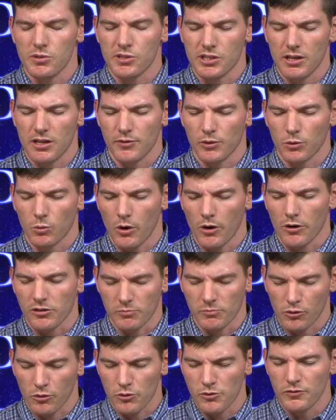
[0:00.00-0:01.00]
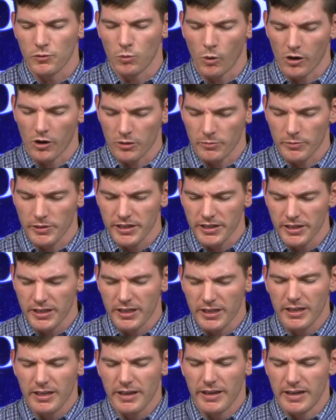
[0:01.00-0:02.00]
of your word, approved workmen.
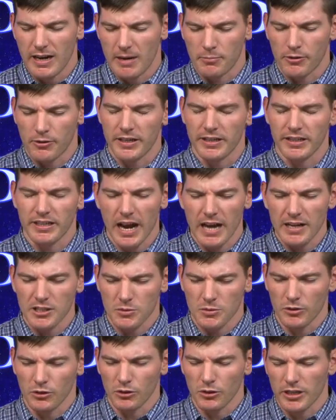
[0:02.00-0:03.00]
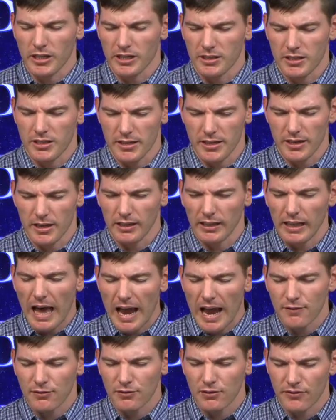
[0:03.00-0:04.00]
And I pray tonight as we look at the
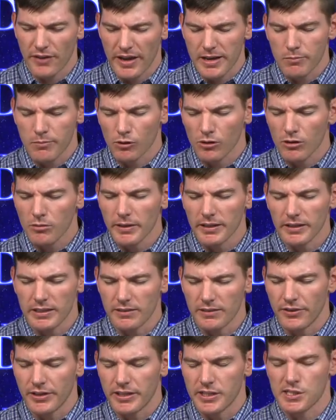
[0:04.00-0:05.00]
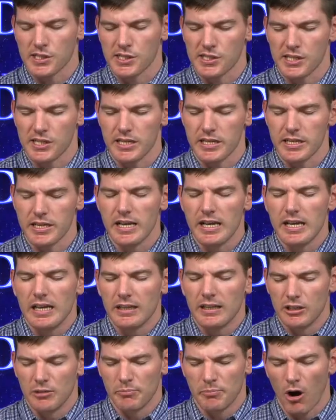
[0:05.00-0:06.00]
life of Abram and the events as he
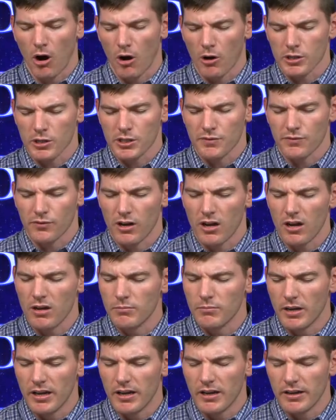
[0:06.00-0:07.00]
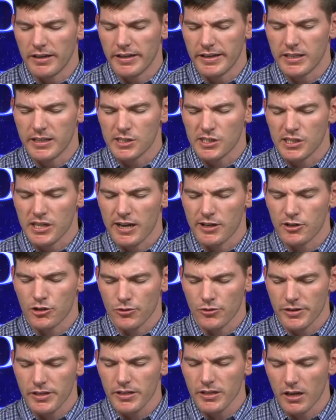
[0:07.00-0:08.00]
departs from his
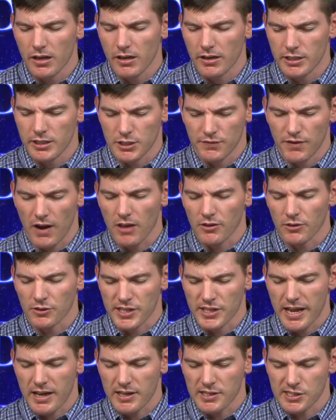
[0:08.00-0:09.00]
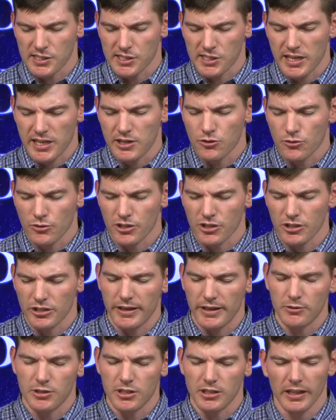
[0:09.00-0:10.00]
country, his father's house, his kindred, to go
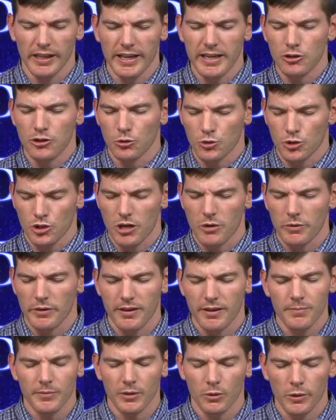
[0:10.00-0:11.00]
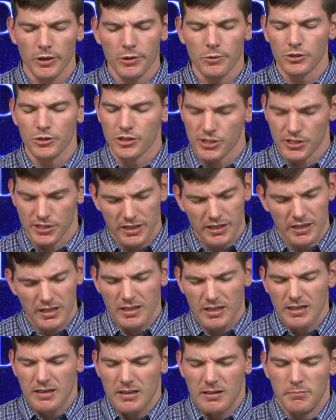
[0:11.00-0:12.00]
to the land you'll show him, that we would just
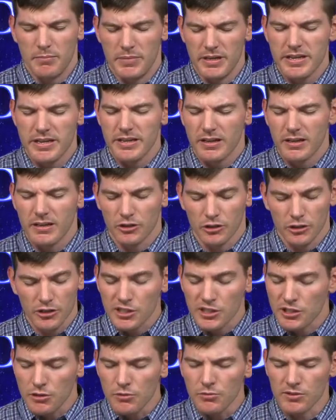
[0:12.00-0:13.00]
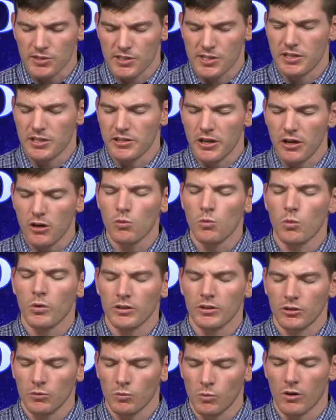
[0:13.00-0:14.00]
be good students and know what
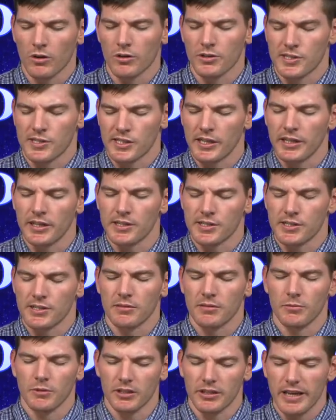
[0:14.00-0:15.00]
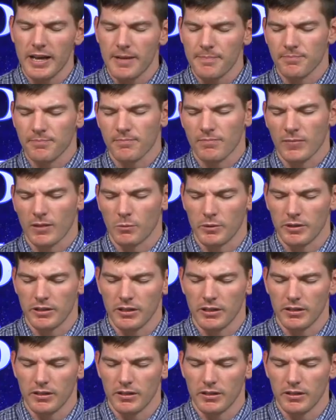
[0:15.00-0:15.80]
the word says. And with that, we